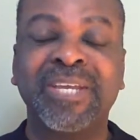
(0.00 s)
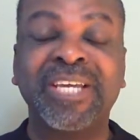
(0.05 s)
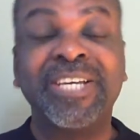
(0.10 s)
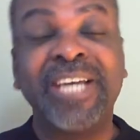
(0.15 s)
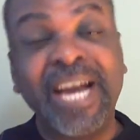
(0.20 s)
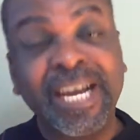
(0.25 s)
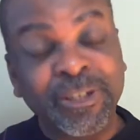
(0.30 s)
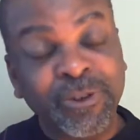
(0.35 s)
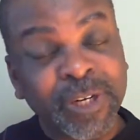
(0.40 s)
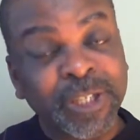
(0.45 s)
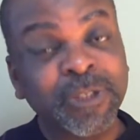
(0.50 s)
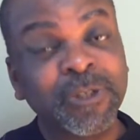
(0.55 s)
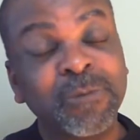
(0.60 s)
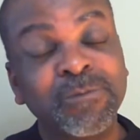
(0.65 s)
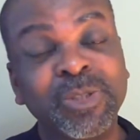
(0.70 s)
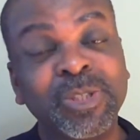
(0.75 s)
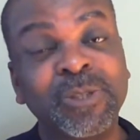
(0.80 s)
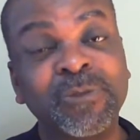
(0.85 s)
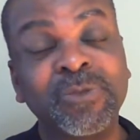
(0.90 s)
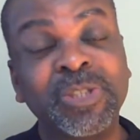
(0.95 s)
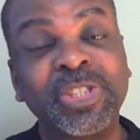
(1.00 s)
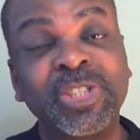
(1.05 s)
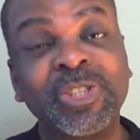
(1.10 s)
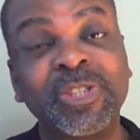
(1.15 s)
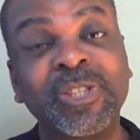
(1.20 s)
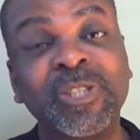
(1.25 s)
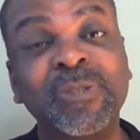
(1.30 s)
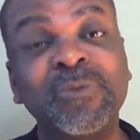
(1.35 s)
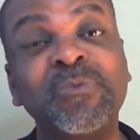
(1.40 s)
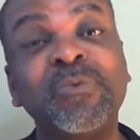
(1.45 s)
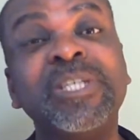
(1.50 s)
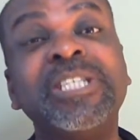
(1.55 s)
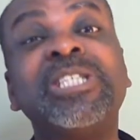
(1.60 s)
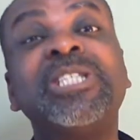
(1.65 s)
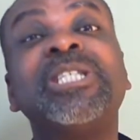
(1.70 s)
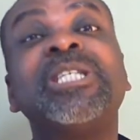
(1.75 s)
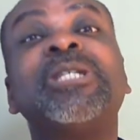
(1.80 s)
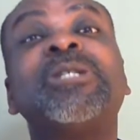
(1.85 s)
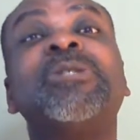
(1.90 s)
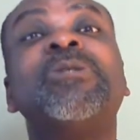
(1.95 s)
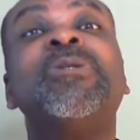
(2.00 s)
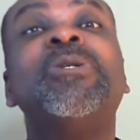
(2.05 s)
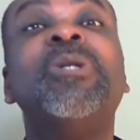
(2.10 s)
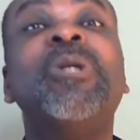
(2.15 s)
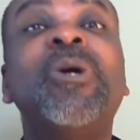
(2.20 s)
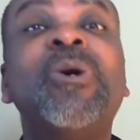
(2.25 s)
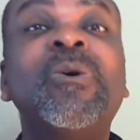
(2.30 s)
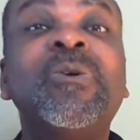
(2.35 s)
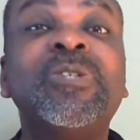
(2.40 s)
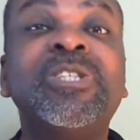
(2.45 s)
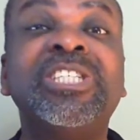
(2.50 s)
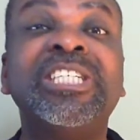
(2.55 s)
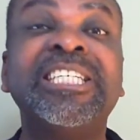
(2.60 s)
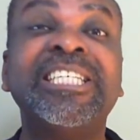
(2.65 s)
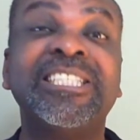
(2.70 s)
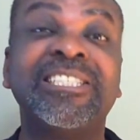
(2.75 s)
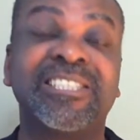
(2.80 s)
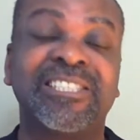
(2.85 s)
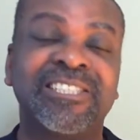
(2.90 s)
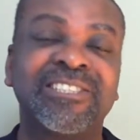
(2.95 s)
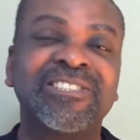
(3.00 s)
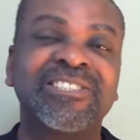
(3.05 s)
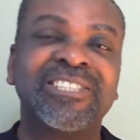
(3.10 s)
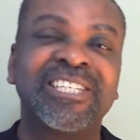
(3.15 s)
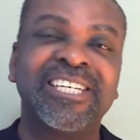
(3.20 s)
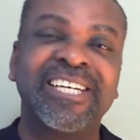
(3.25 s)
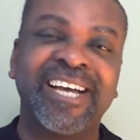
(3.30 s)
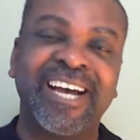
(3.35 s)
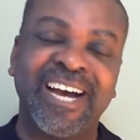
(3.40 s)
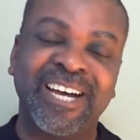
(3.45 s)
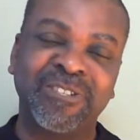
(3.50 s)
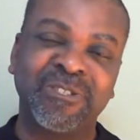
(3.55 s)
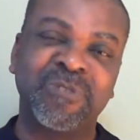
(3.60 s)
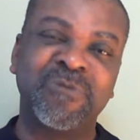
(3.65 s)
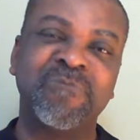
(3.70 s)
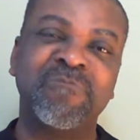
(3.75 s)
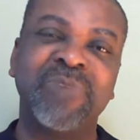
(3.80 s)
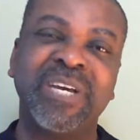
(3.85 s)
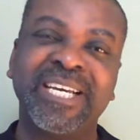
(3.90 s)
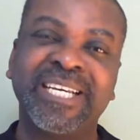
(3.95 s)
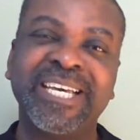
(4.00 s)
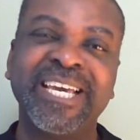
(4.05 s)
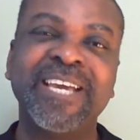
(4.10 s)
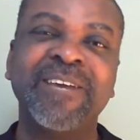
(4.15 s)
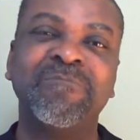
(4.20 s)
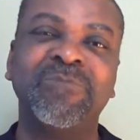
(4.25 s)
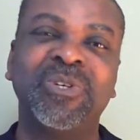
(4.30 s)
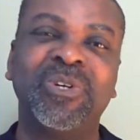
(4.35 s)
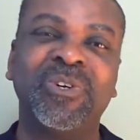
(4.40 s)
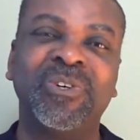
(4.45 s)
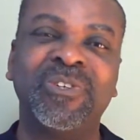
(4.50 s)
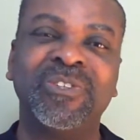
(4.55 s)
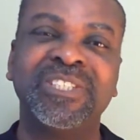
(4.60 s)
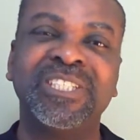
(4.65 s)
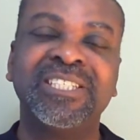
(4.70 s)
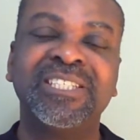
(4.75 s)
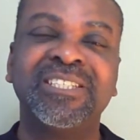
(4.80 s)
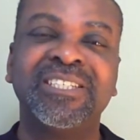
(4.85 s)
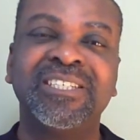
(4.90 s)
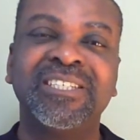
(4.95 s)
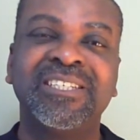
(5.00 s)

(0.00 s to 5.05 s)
Here at Grace Communion Richardson, we seek to know Jesus and to make him known